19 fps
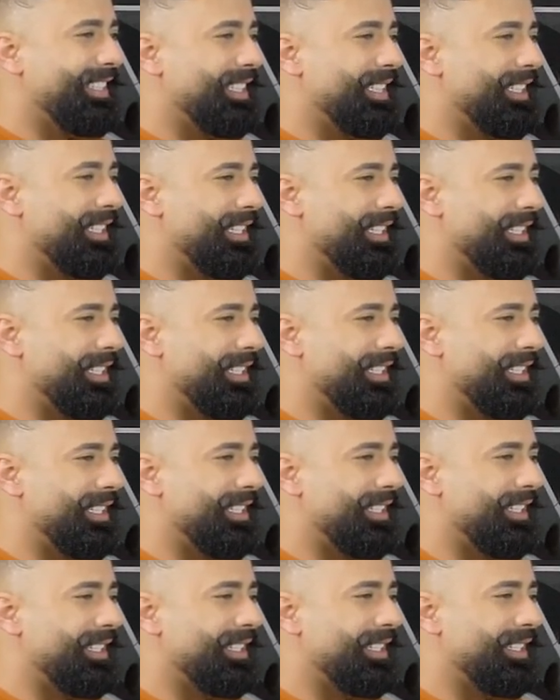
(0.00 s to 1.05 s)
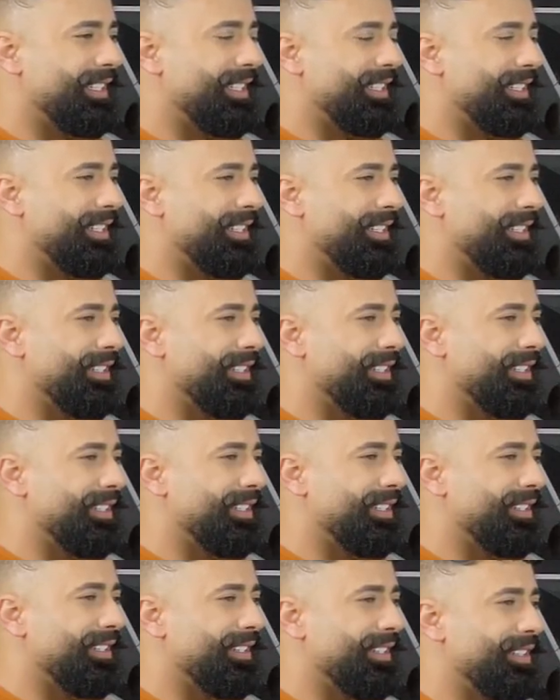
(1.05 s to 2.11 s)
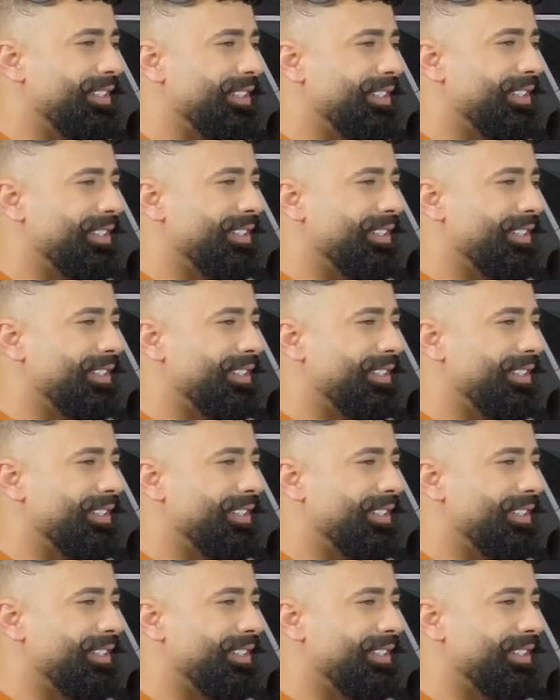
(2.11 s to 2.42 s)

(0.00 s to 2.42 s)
(silent)